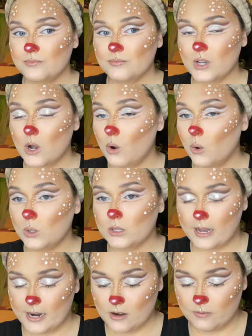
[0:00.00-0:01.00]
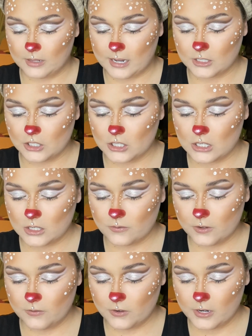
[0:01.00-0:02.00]
a whole line of lashes
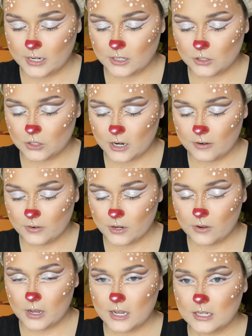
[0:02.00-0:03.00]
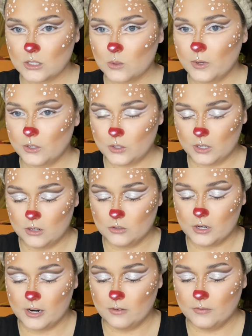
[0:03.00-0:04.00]
for free to try for you guys, so we did a
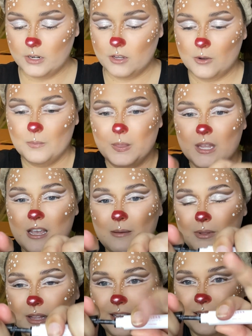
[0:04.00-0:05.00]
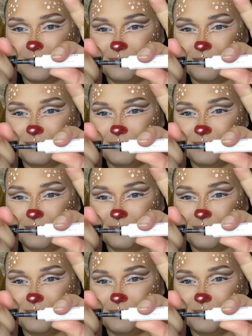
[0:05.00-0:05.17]
try on video. But, like,